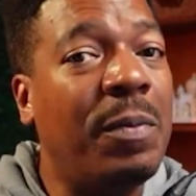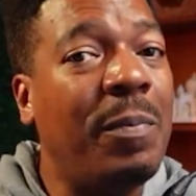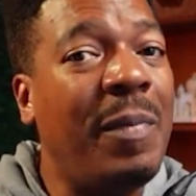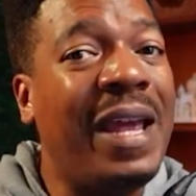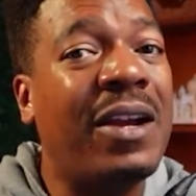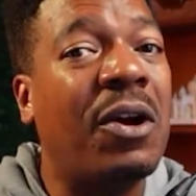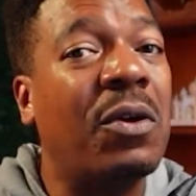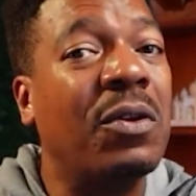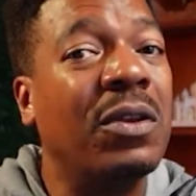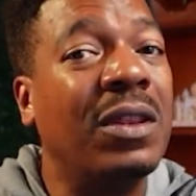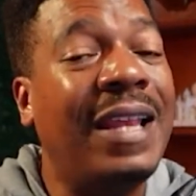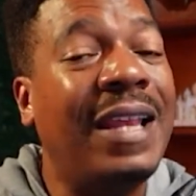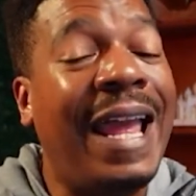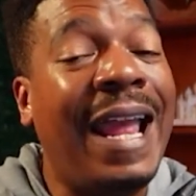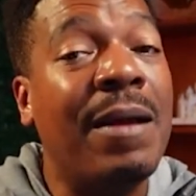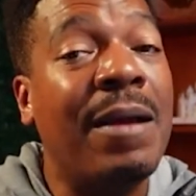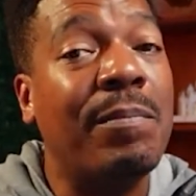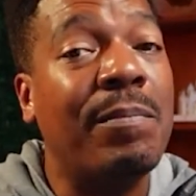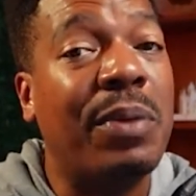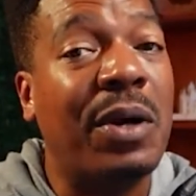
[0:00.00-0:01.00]
make her
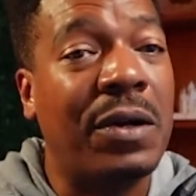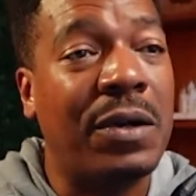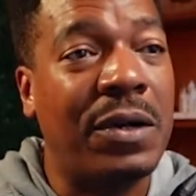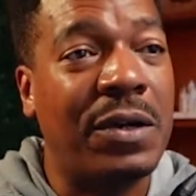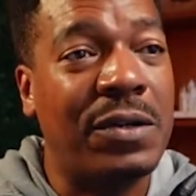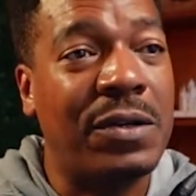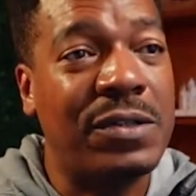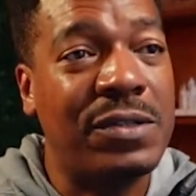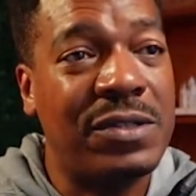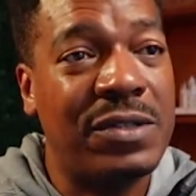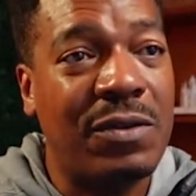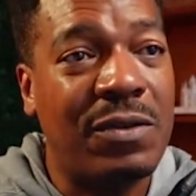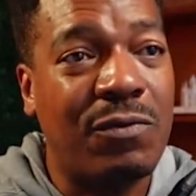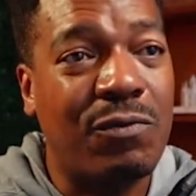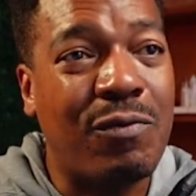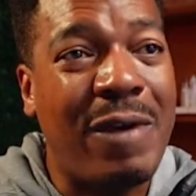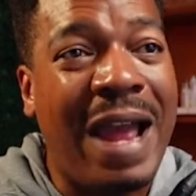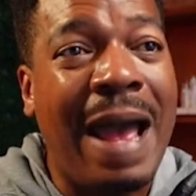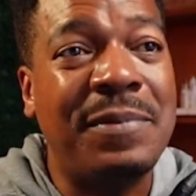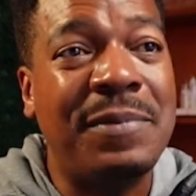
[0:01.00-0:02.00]
lamb burgers
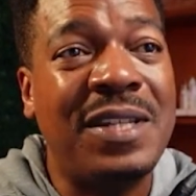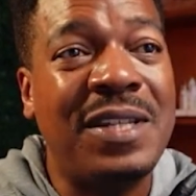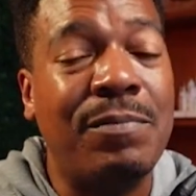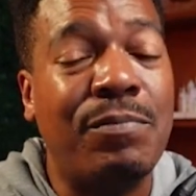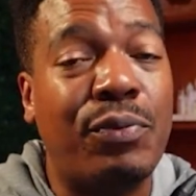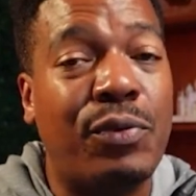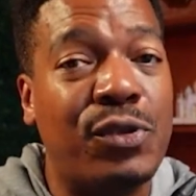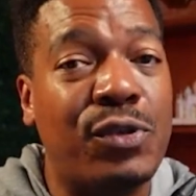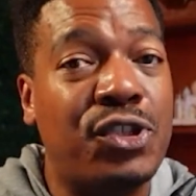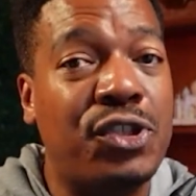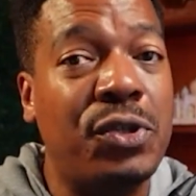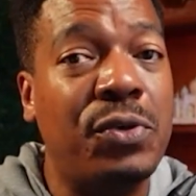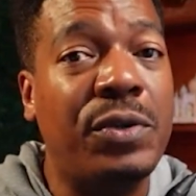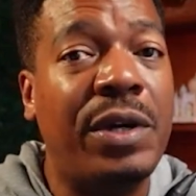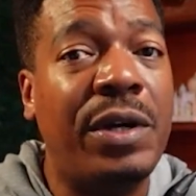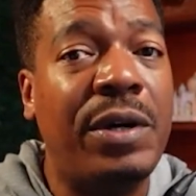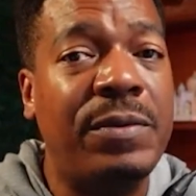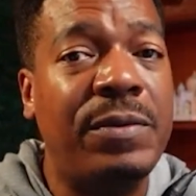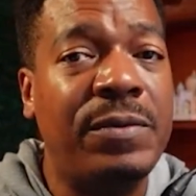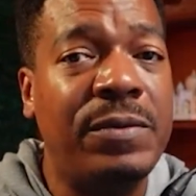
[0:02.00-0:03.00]
wrapped in
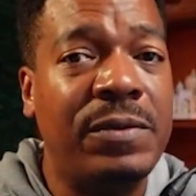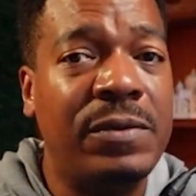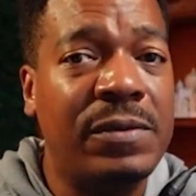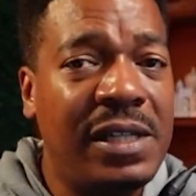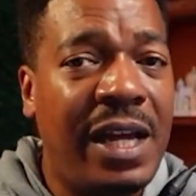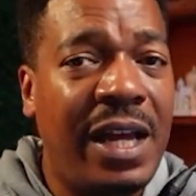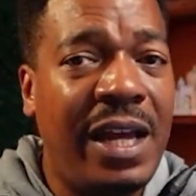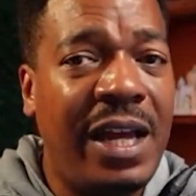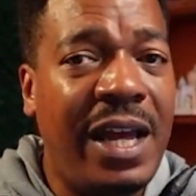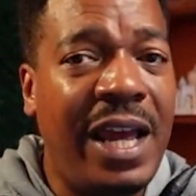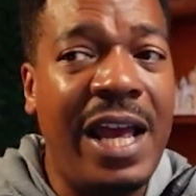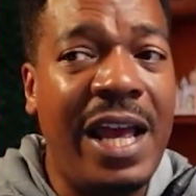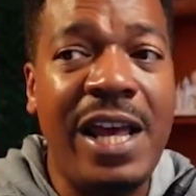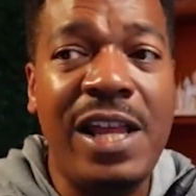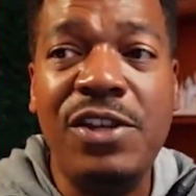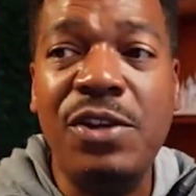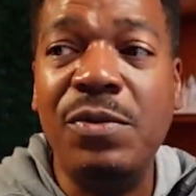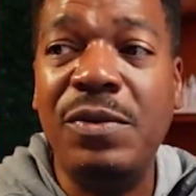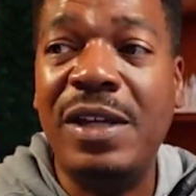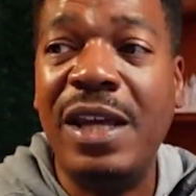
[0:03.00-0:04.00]
prosciutto
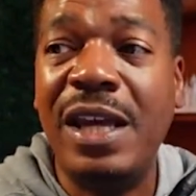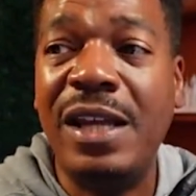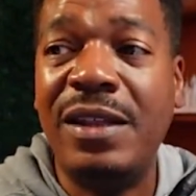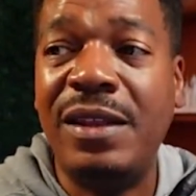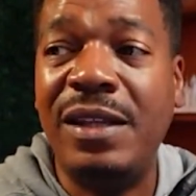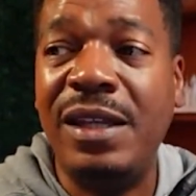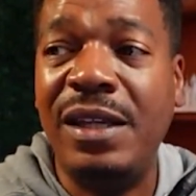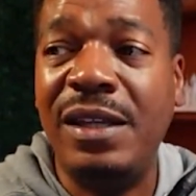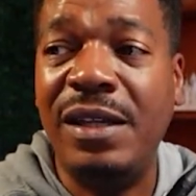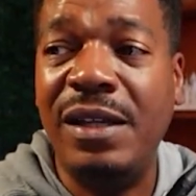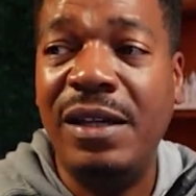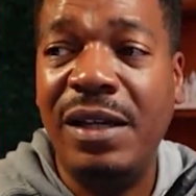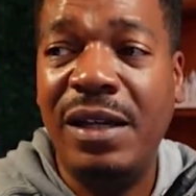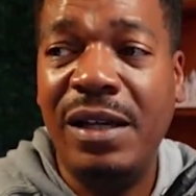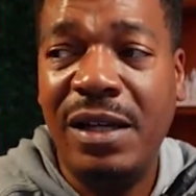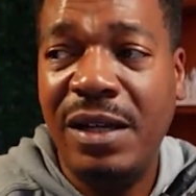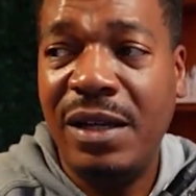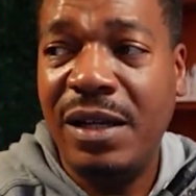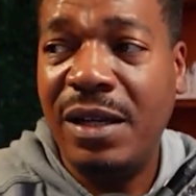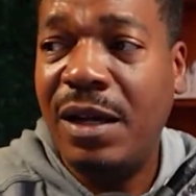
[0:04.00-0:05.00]
and you get the
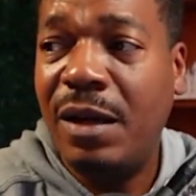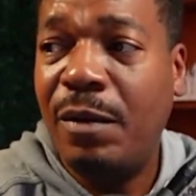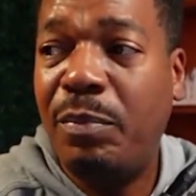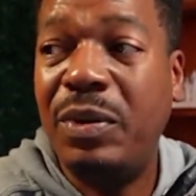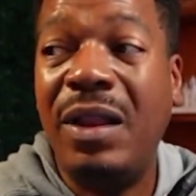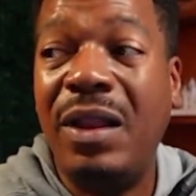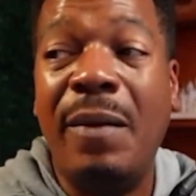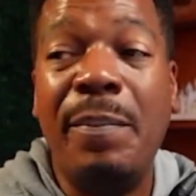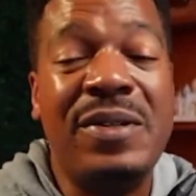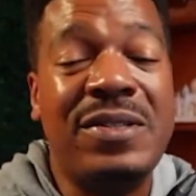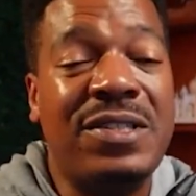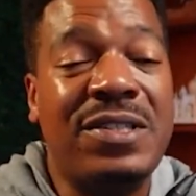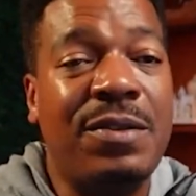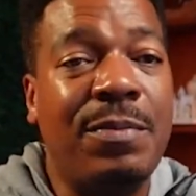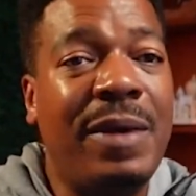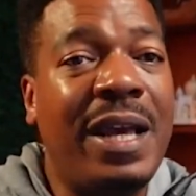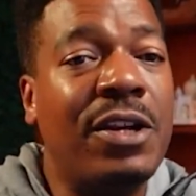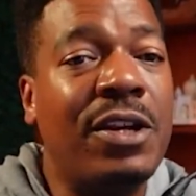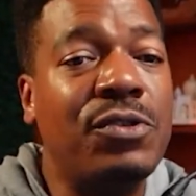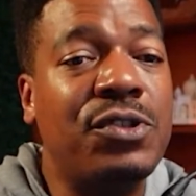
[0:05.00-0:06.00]
plumpest
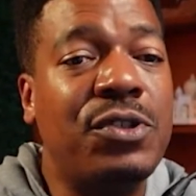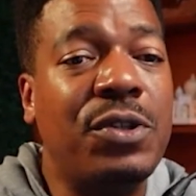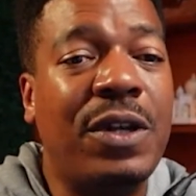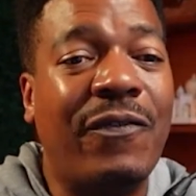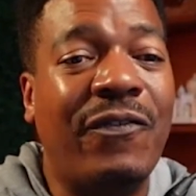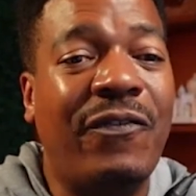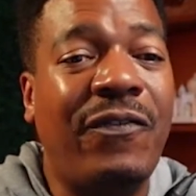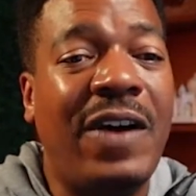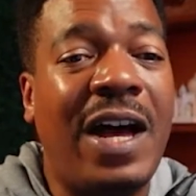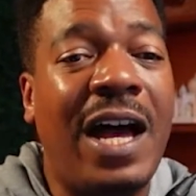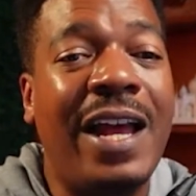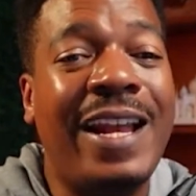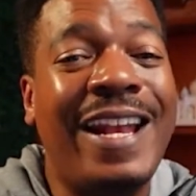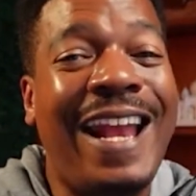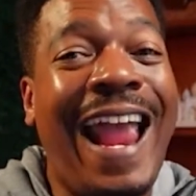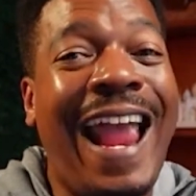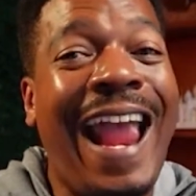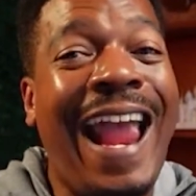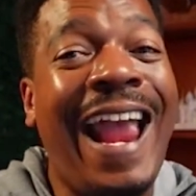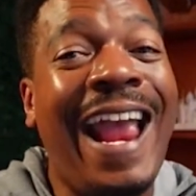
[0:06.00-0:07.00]
tomatoes you can find
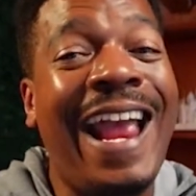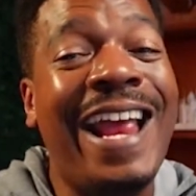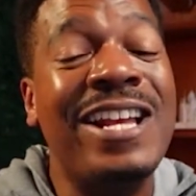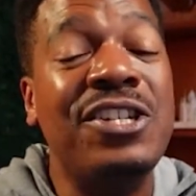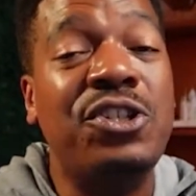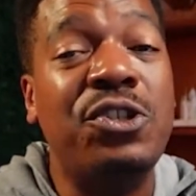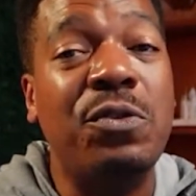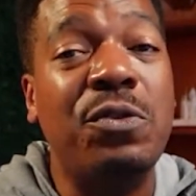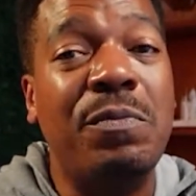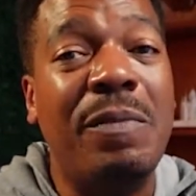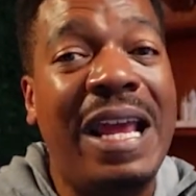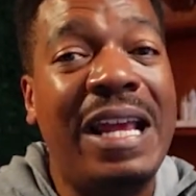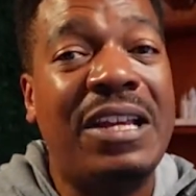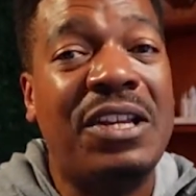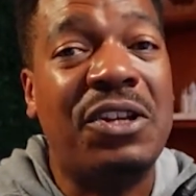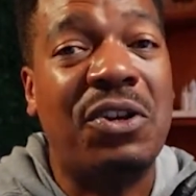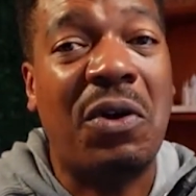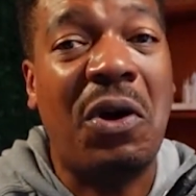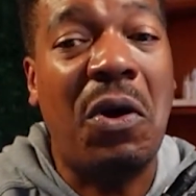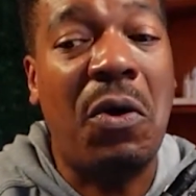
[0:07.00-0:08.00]
and you make
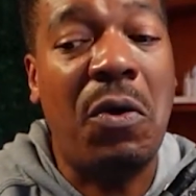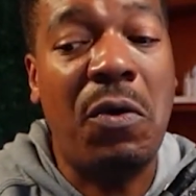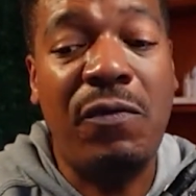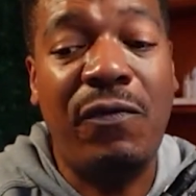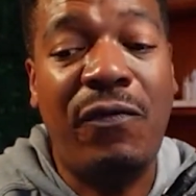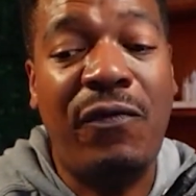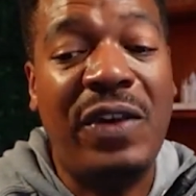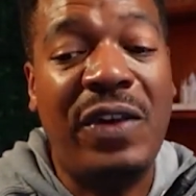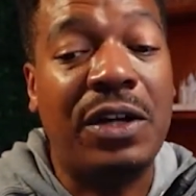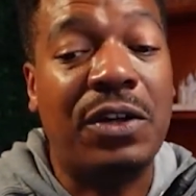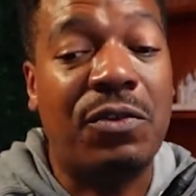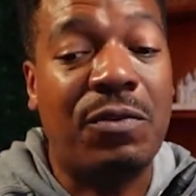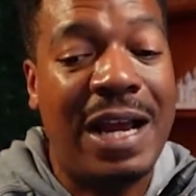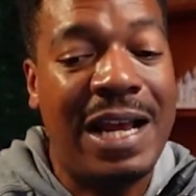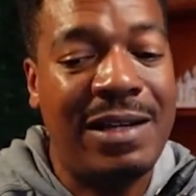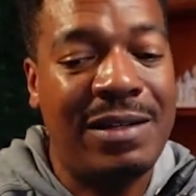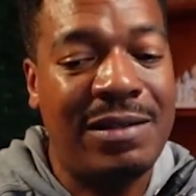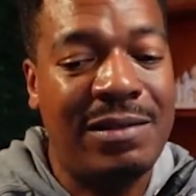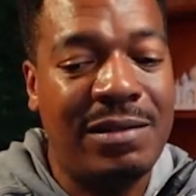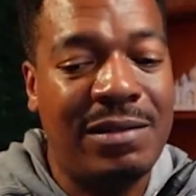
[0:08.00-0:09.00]
your own
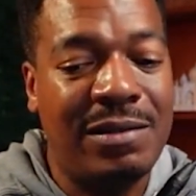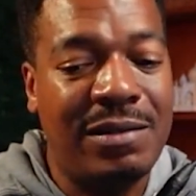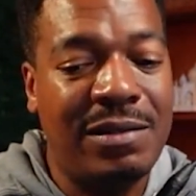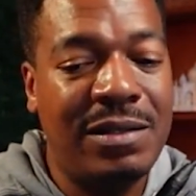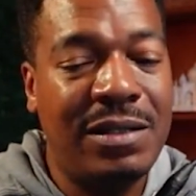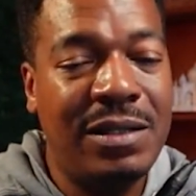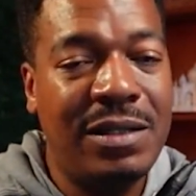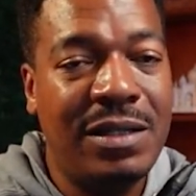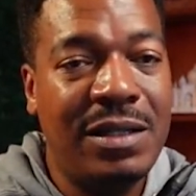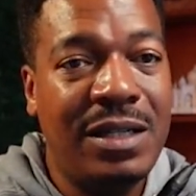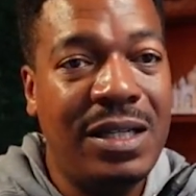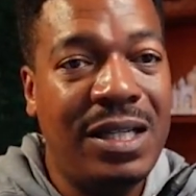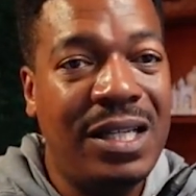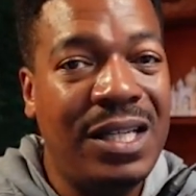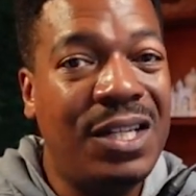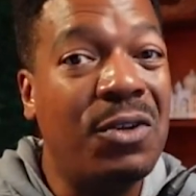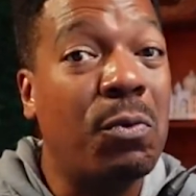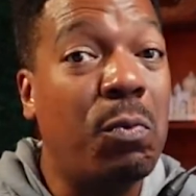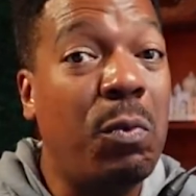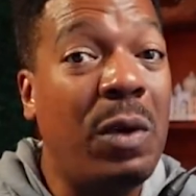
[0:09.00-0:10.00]
vinaigrette,
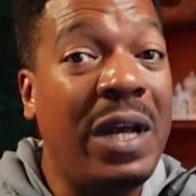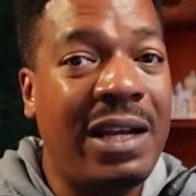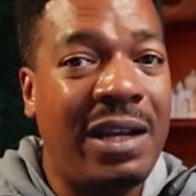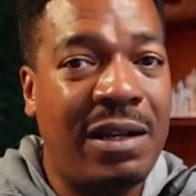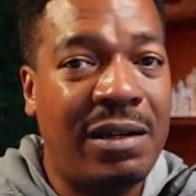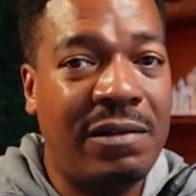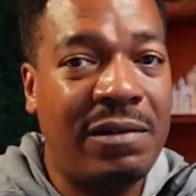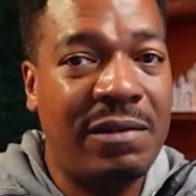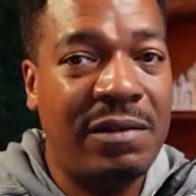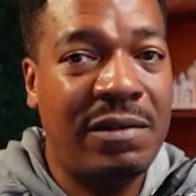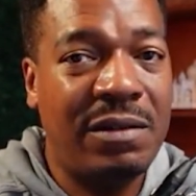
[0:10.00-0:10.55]
you're winning.